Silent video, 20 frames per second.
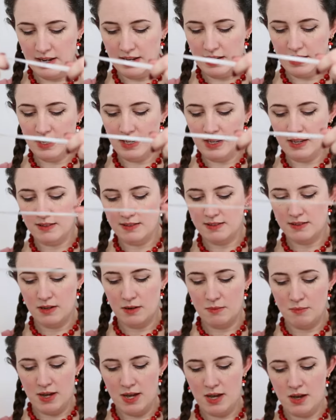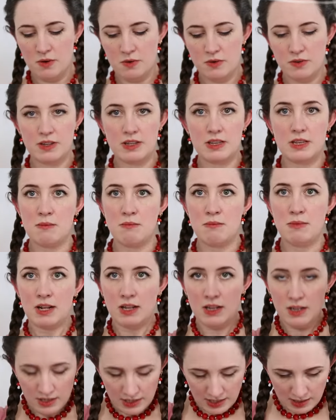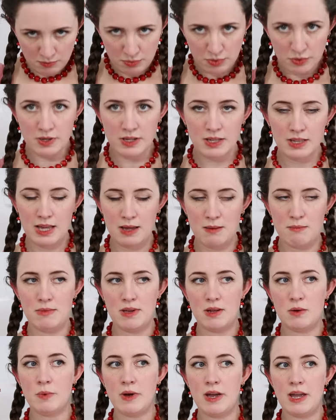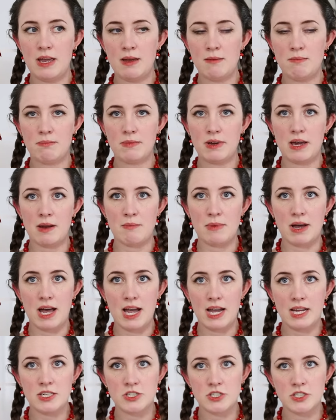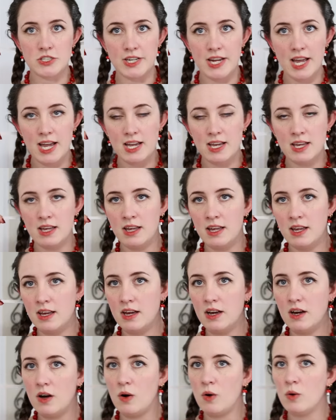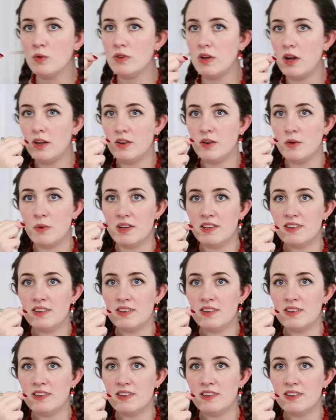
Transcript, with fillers: taking it about in the middle and putting that midway kind of behind your neck, hold on to